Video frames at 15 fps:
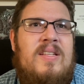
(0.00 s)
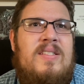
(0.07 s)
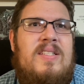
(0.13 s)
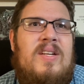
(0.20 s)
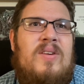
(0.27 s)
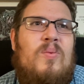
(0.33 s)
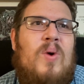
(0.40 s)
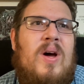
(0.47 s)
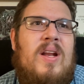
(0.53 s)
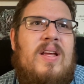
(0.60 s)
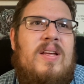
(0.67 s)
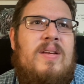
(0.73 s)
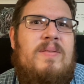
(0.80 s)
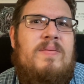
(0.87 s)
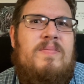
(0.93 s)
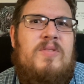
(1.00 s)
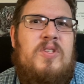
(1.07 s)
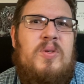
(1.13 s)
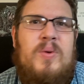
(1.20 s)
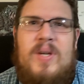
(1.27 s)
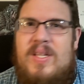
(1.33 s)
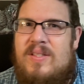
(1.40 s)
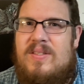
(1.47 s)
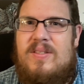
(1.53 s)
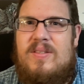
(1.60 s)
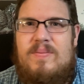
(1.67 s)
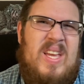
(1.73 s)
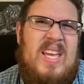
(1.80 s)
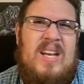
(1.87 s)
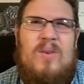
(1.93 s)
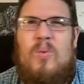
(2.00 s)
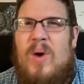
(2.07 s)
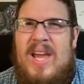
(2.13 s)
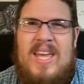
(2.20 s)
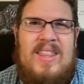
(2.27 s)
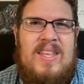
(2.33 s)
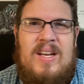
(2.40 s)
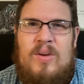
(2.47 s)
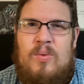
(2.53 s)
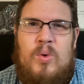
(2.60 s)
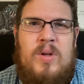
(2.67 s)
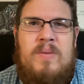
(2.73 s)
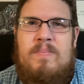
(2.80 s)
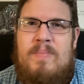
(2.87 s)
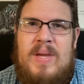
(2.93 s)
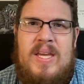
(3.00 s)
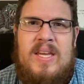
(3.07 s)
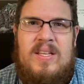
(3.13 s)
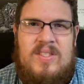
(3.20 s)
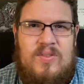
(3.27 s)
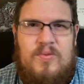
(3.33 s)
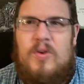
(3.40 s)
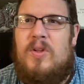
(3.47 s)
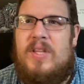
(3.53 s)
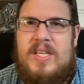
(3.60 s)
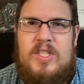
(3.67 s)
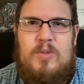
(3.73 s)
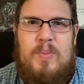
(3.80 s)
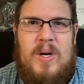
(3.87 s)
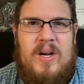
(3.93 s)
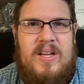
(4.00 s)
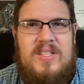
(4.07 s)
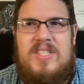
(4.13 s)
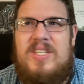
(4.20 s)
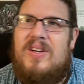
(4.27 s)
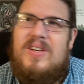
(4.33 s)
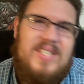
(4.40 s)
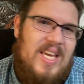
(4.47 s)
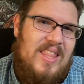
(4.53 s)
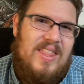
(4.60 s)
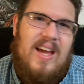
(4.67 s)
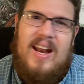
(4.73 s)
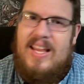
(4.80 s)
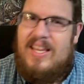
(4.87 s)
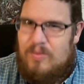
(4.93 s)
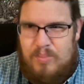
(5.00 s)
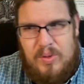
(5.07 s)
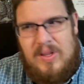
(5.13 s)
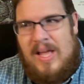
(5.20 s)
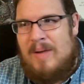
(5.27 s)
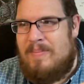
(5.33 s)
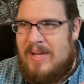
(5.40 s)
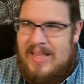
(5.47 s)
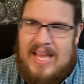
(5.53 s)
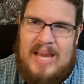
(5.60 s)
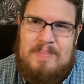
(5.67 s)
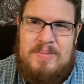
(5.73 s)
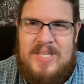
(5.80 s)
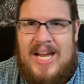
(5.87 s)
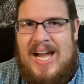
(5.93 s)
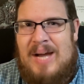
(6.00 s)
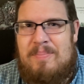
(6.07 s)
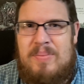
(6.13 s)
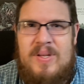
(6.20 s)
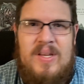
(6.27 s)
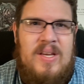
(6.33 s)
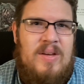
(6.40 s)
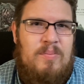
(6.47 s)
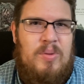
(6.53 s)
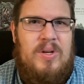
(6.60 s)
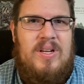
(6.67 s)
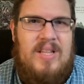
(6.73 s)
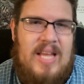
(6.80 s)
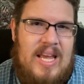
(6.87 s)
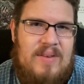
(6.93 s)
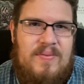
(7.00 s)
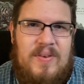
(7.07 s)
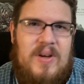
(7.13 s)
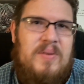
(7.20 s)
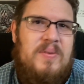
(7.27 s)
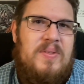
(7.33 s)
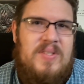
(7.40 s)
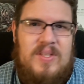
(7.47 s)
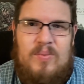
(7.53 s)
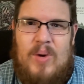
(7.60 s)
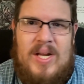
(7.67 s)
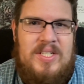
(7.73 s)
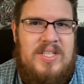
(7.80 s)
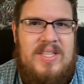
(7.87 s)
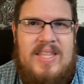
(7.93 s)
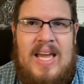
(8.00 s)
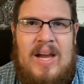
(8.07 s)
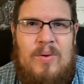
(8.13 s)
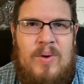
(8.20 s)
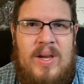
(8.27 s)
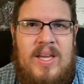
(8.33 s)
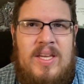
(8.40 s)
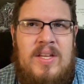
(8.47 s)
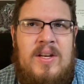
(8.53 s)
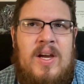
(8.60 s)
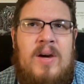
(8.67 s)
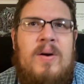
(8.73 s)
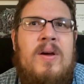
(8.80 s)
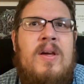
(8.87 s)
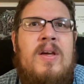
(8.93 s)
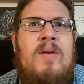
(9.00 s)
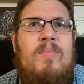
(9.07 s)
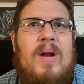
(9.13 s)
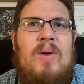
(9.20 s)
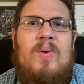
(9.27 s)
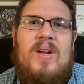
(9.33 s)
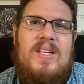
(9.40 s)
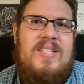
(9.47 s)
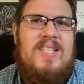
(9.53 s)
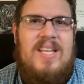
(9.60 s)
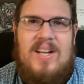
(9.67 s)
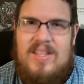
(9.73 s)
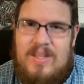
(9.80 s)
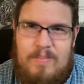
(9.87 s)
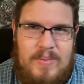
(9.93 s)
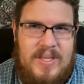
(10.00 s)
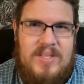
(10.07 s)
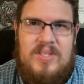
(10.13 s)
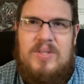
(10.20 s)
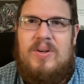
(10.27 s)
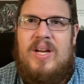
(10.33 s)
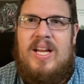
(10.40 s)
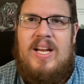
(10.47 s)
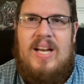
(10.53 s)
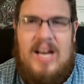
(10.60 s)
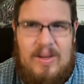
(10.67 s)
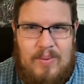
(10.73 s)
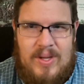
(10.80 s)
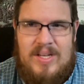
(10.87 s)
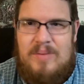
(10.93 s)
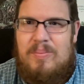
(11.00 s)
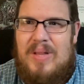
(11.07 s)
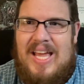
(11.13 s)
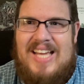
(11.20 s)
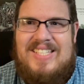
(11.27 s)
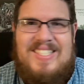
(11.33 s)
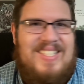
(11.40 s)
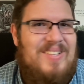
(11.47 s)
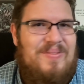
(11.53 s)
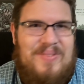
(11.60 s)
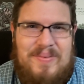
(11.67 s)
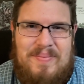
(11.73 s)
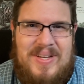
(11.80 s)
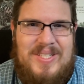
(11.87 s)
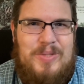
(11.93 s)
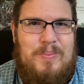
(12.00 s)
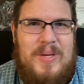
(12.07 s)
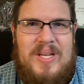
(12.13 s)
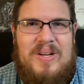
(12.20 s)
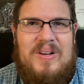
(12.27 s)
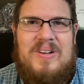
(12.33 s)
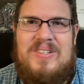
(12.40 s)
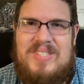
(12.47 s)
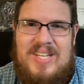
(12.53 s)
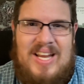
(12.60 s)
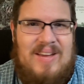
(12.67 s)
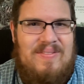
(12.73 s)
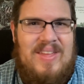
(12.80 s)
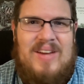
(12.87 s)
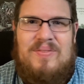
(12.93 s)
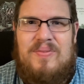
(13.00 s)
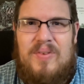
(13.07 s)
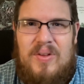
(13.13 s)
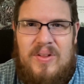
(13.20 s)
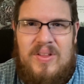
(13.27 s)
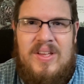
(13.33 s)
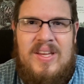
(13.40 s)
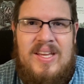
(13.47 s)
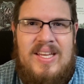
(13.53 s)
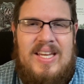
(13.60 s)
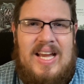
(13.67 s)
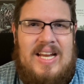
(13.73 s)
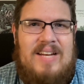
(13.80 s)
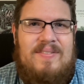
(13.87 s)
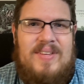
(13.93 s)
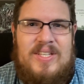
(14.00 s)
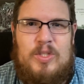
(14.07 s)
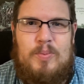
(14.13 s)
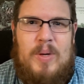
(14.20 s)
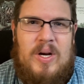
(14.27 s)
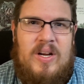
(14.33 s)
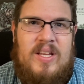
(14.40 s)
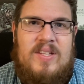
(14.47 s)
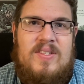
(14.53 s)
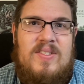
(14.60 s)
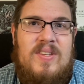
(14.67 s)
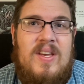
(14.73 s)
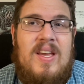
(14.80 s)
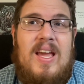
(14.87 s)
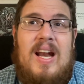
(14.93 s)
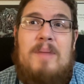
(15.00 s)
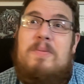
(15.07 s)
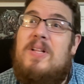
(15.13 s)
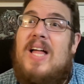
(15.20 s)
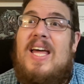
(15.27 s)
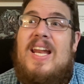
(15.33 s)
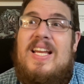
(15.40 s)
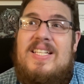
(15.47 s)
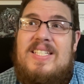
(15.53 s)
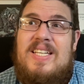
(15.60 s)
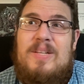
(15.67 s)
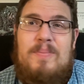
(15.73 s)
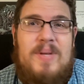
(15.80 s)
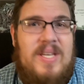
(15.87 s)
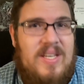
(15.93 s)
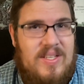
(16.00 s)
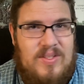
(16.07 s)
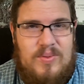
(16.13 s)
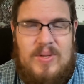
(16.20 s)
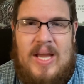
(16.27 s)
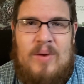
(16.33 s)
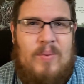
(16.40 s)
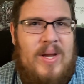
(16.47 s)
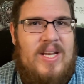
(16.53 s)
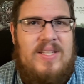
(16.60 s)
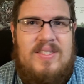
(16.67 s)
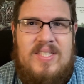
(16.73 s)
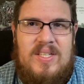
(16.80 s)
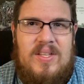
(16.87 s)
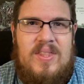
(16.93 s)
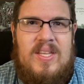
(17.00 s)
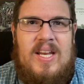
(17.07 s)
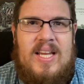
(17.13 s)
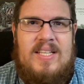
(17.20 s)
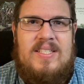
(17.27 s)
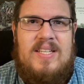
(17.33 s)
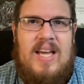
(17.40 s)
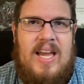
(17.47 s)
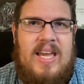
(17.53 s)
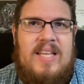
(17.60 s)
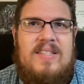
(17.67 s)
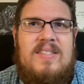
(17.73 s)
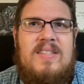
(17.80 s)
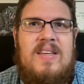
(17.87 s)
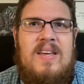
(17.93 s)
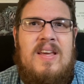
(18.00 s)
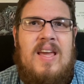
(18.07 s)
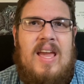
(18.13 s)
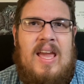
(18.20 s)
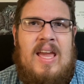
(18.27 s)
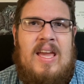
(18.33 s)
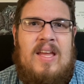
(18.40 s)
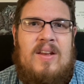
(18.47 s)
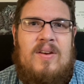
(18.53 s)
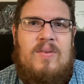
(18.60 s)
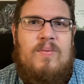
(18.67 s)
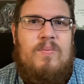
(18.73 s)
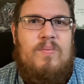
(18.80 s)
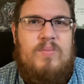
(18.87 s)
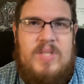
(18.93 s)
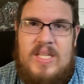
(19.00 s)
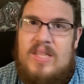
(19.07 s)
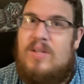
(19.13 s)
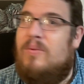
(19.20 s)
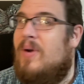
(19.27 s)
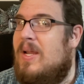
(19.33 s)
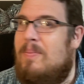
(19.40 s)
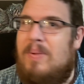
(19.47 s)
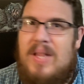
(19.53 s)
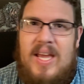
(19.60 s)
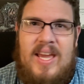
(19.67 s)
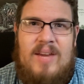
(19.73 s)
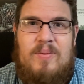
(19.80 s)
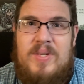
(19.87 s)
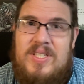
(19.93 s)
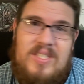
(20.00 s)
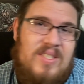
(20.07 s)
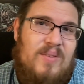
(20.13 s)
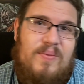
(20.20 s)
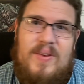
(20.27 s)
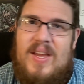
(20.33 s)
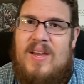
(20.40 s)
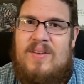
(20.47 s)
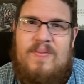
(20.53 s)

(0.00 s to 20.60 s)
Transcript: didn't want to do it in a way that it wouldn't be its full experience, because I thought I could pull out my laptop, put in headphones and watch it that way, but I wanted to see it on the big screen, and I wanted to blast it from my speakers and have that full kind of experience. And I'm glad I did, because I waited till the next night and did the replay, which is a